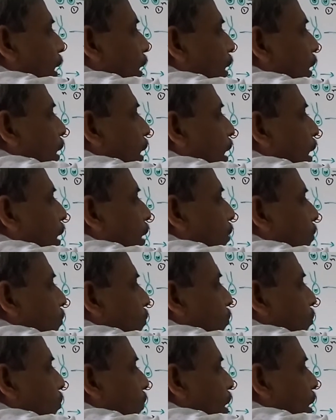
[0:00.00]
forming
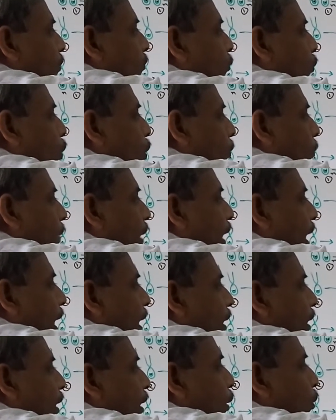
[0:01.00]
a tube-like
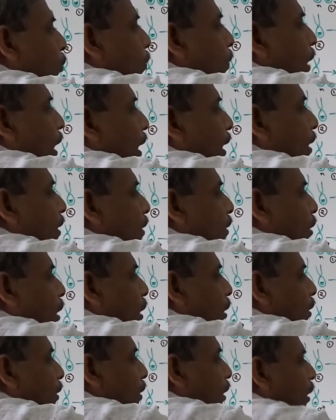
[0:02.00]
structure
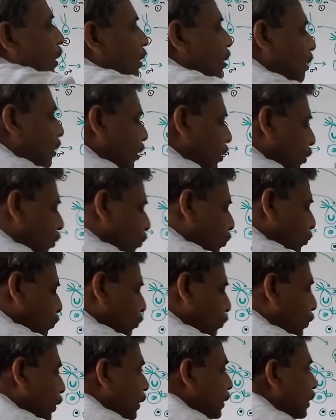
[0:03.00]
which is
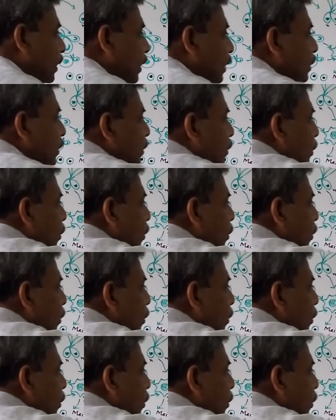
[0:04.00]
known